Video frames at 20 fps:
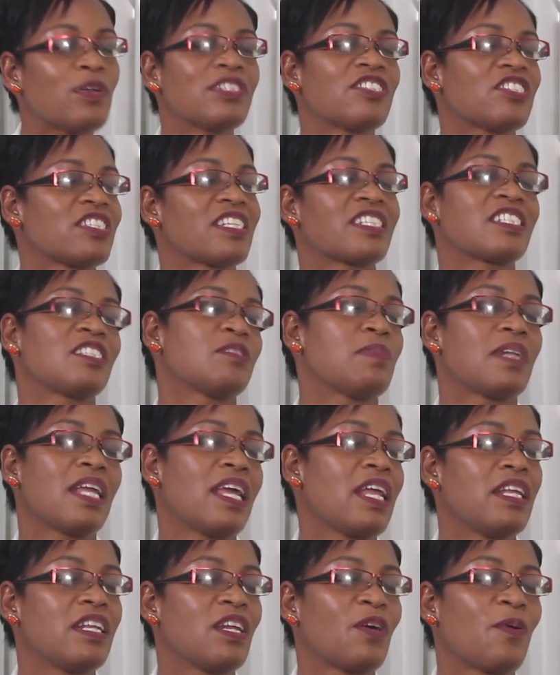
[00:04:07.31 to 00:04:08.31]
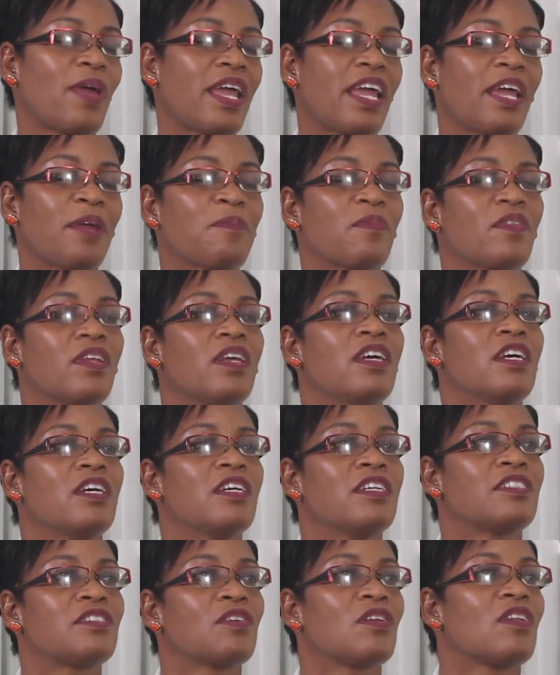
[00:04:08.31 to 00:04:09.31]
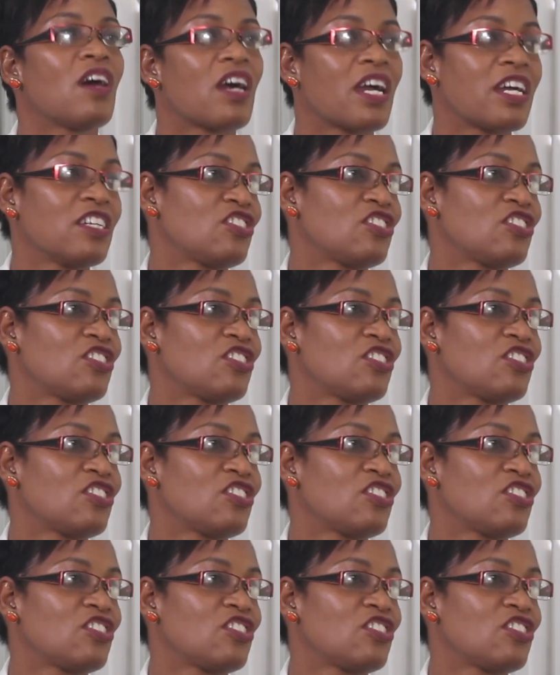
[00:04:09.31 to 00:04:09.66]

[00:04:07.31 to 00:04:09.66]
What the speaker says: going to, and I was just explaining away.